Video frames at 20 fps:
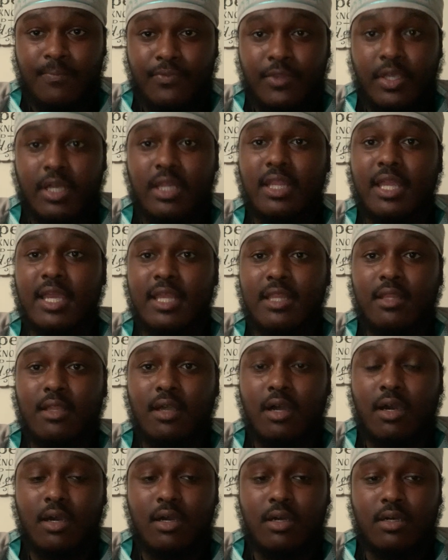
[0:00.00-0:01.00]
the gland
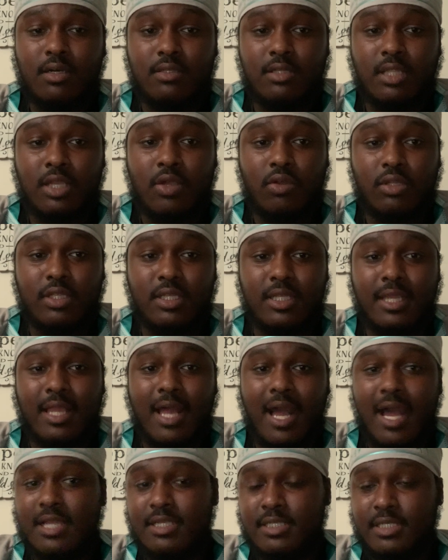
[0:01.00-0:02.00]
uh they call it the
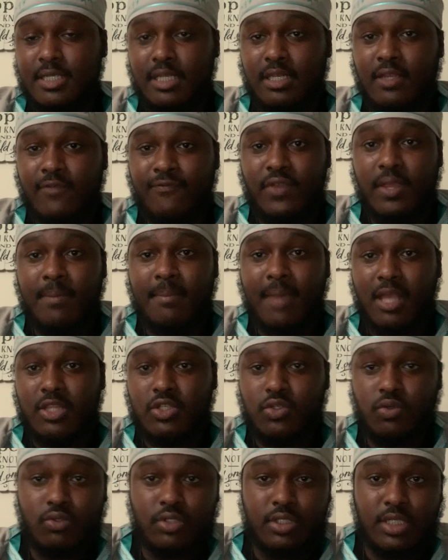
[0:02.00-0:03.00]
God gene, the
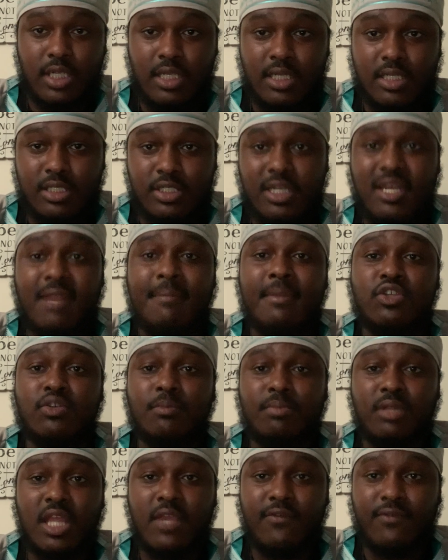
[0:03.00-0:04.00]
VMAT2 gene, the gene that makes you
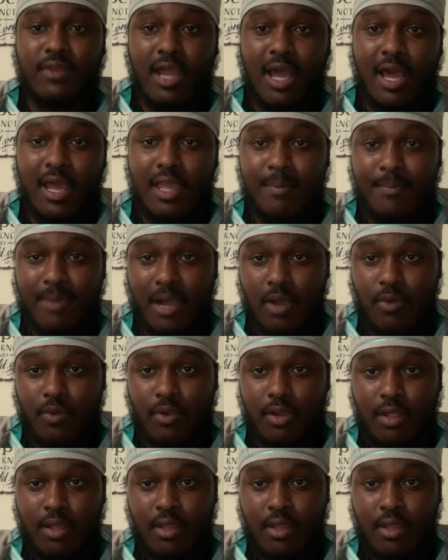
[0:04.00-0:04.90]
believe in a higher power